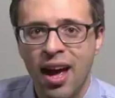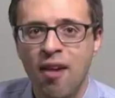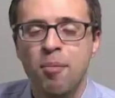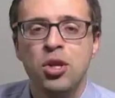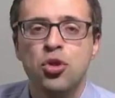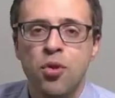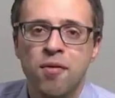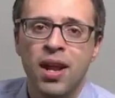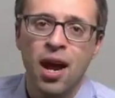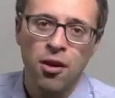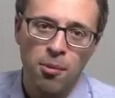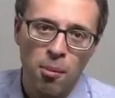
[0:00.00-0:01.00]
have been driven
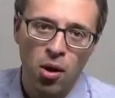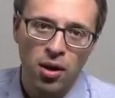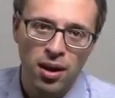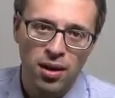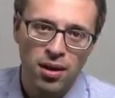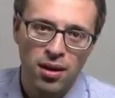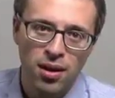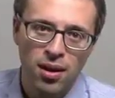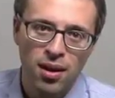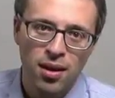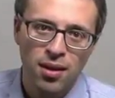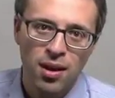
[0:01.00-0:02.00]
out of the market.
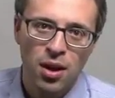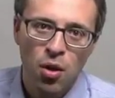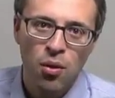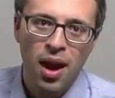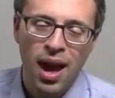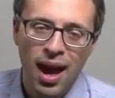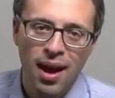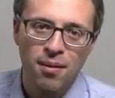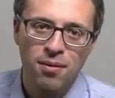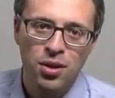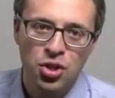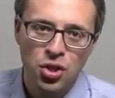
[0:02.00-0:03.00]
They don't
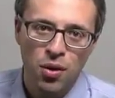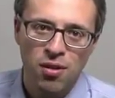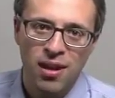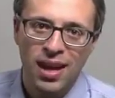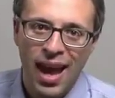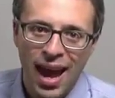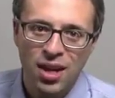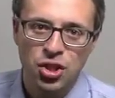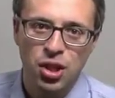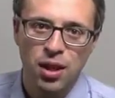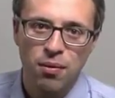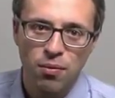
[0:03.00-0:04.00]
have insurance they can
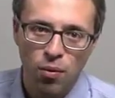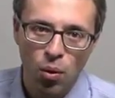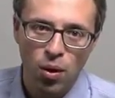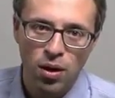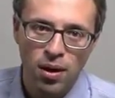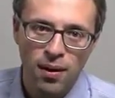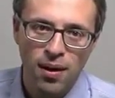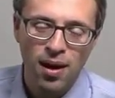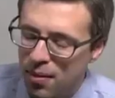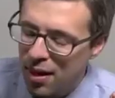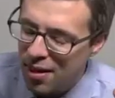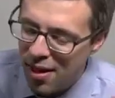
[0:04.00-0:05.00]
actually afford.
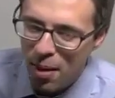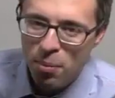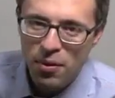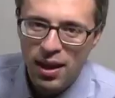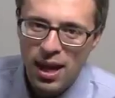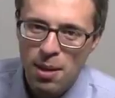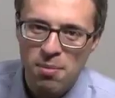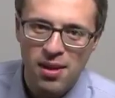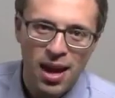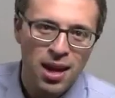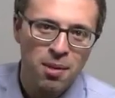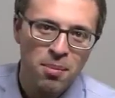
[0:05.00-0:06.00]
Example that keeps
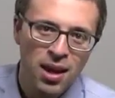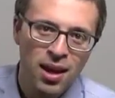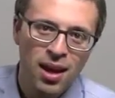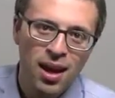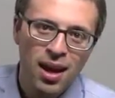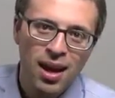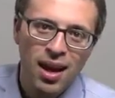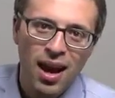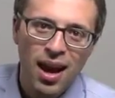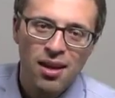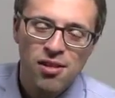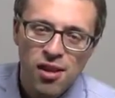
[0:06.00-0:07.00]
getting me,
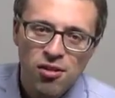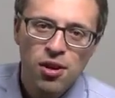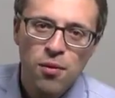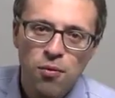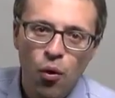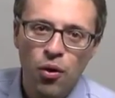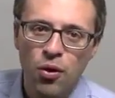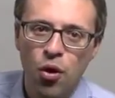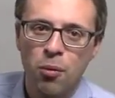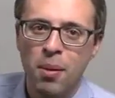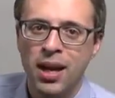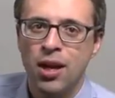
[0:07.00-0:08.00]
a
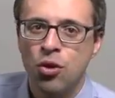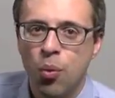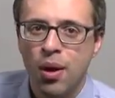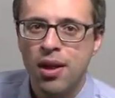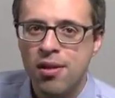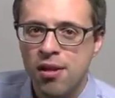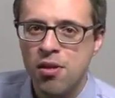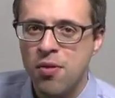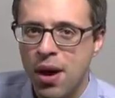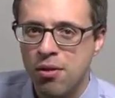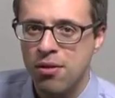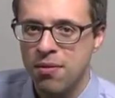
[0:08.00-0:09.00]
64-year-old making
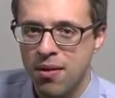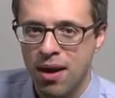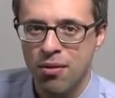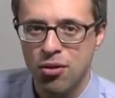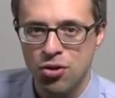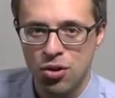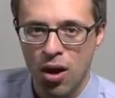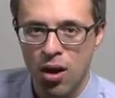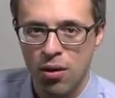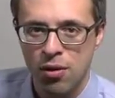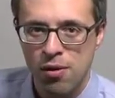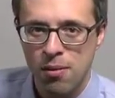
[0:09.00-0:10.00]

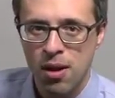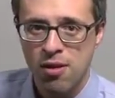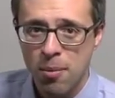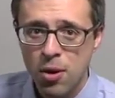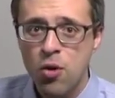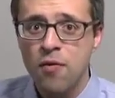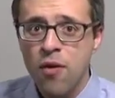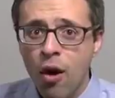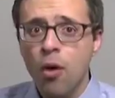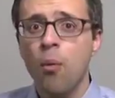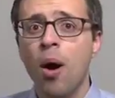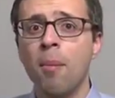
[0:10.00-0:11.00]
$26,500, somebody who
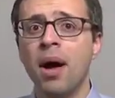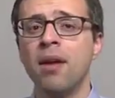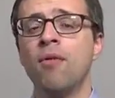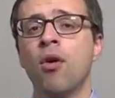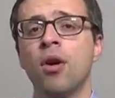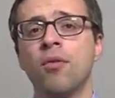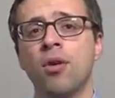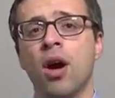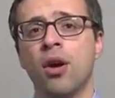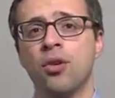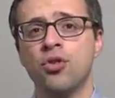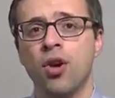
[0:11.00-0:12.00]
very well might have voted for
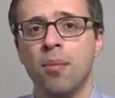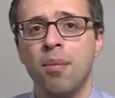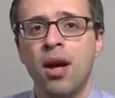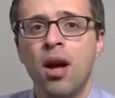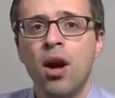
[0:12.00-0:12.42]
Donald Trump,